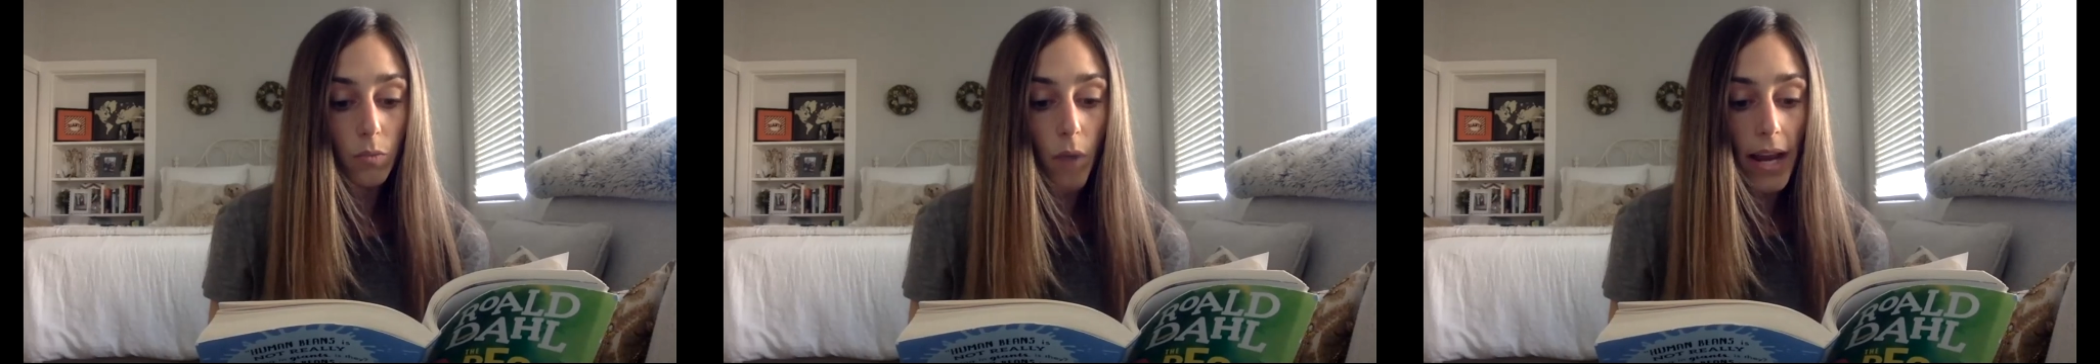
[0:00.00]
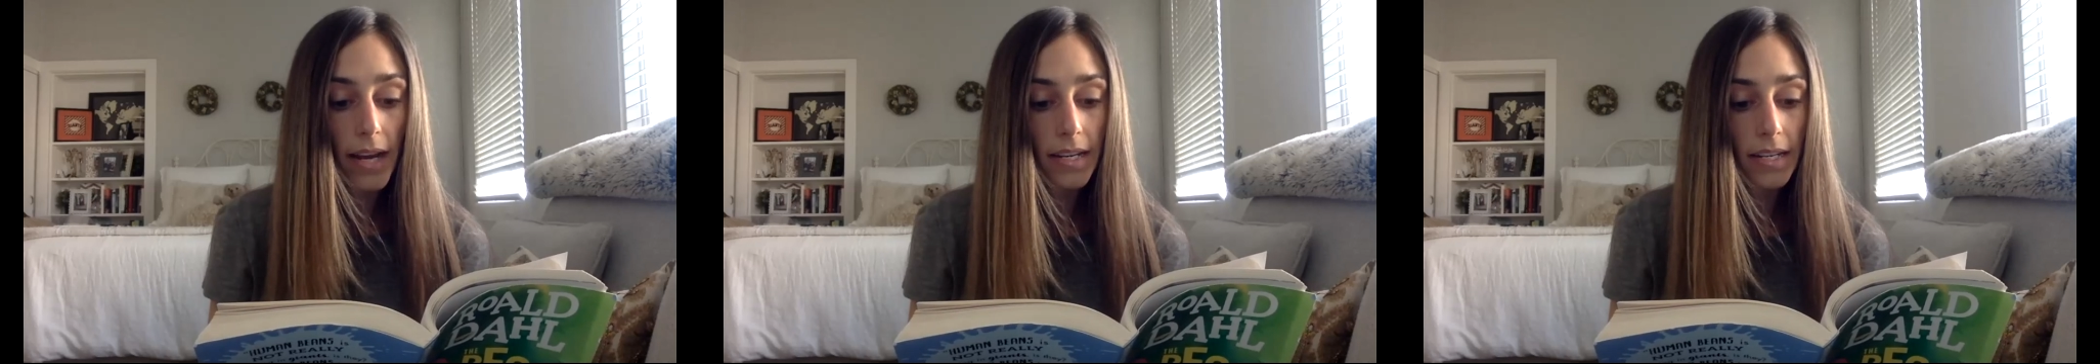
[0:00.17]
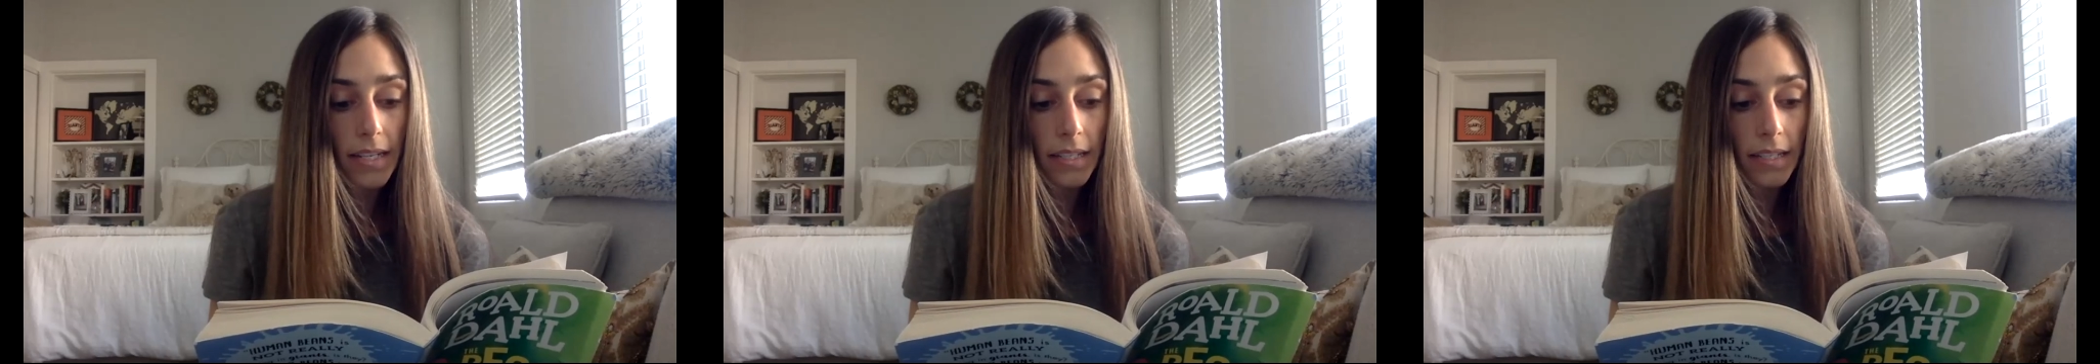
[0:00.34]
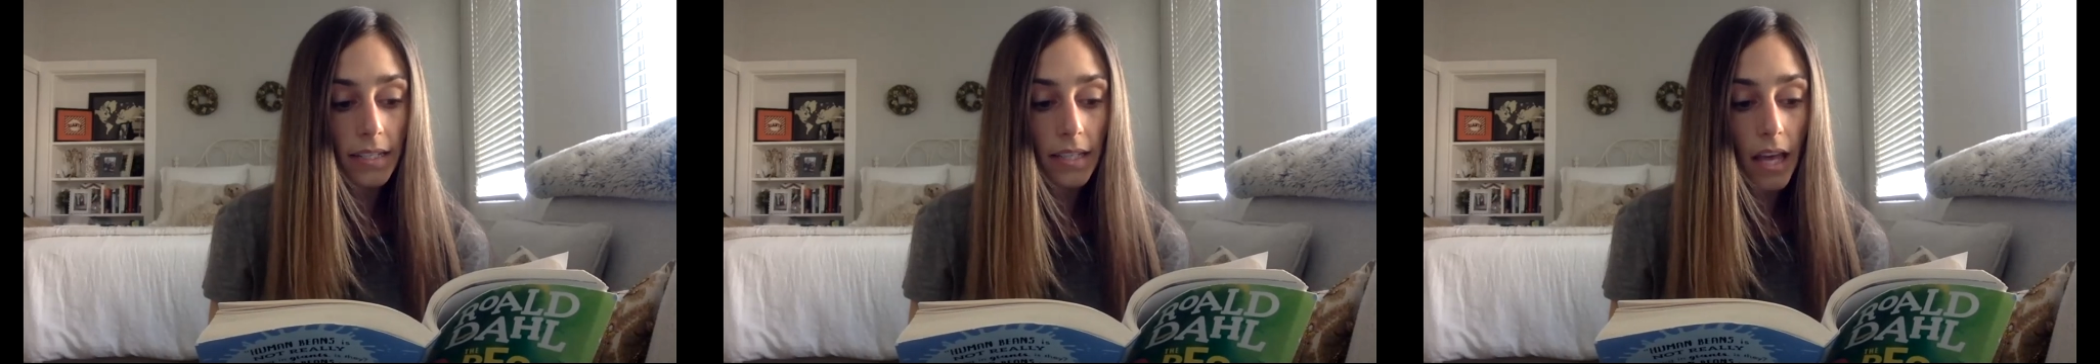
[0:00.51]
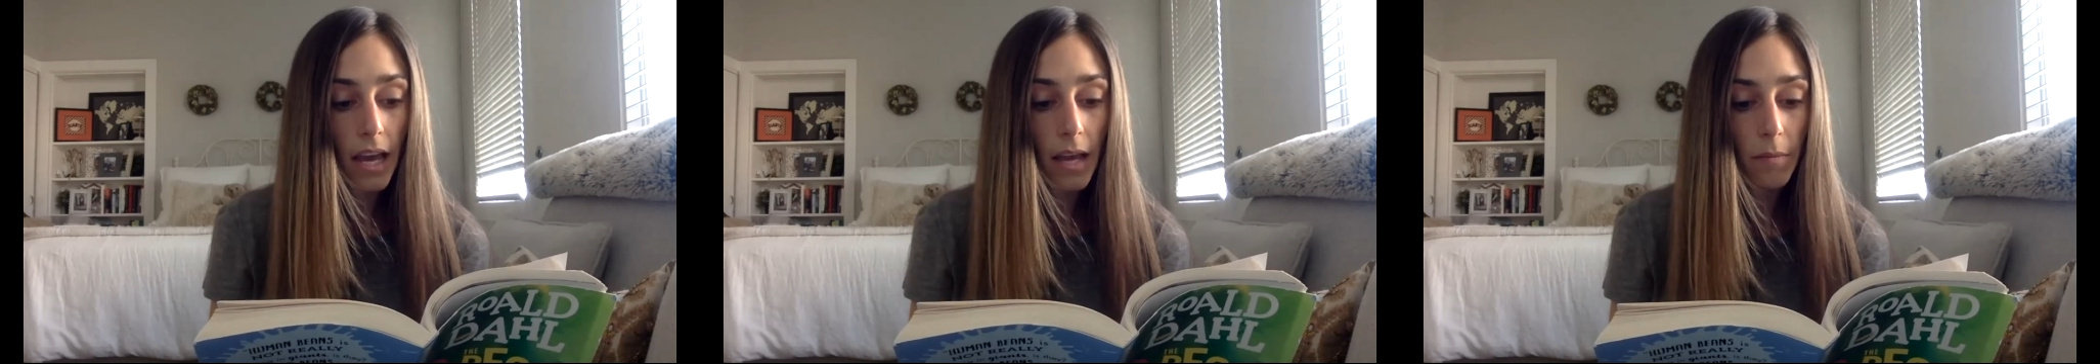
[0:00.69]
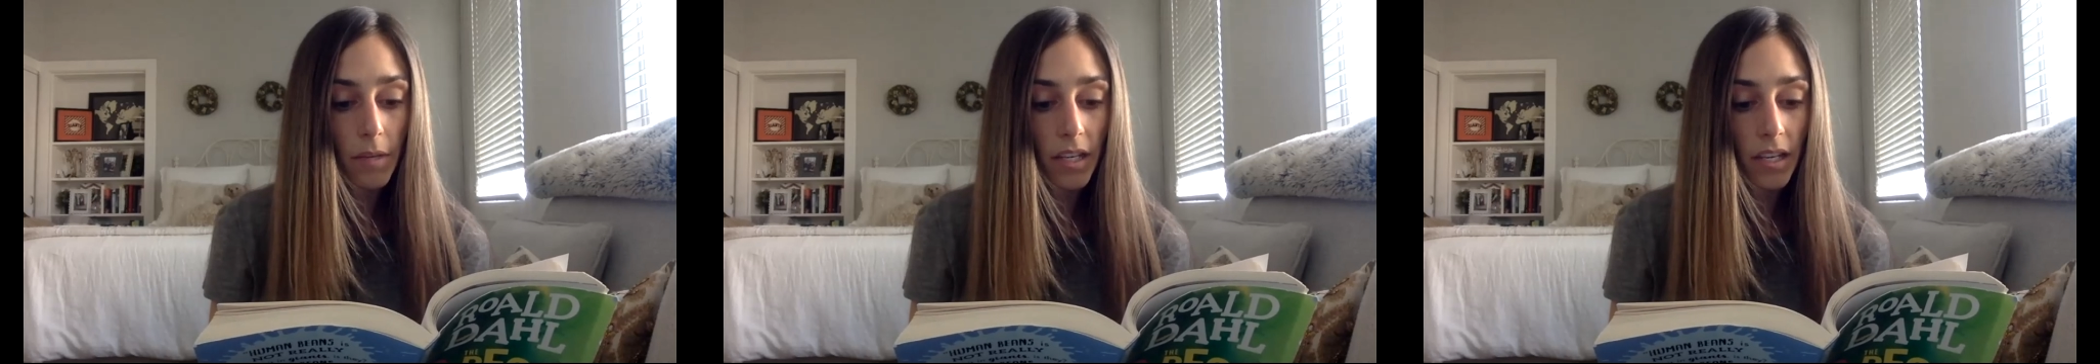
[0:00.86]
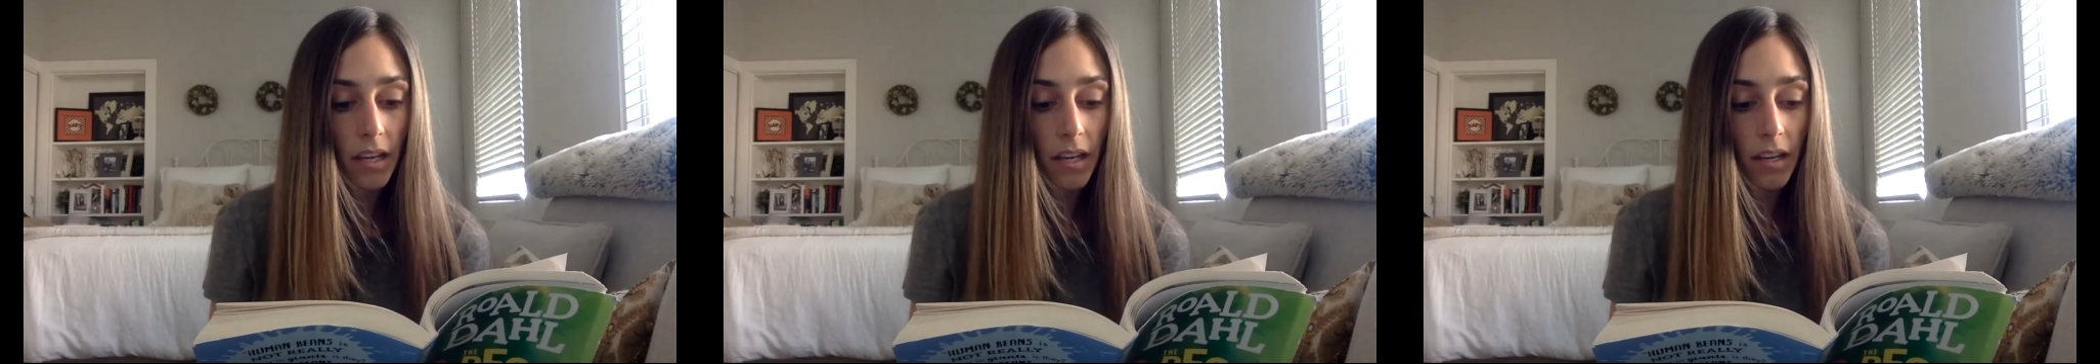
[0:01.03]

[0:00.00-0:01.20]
wet and slimy